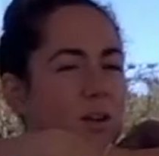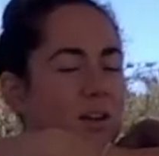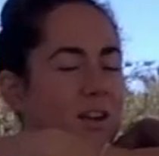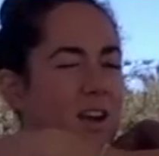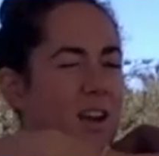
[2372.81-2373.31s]

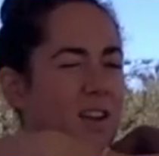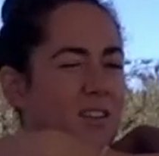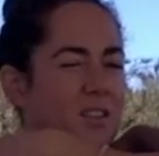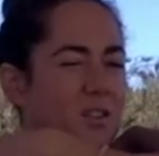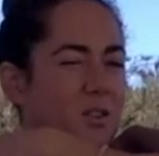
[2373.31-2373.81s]
your hands
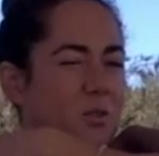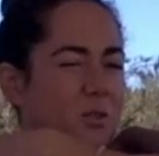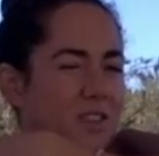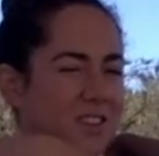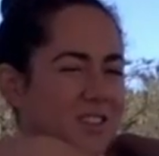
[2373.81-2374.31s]
to your
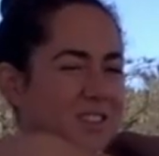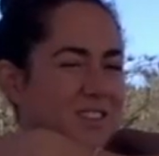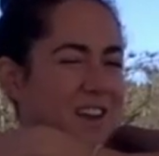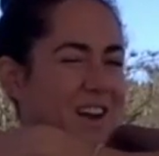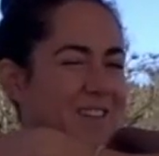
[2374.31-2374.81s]
shoulders.
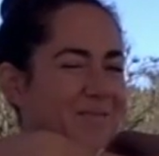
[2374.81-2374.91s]
Yeah.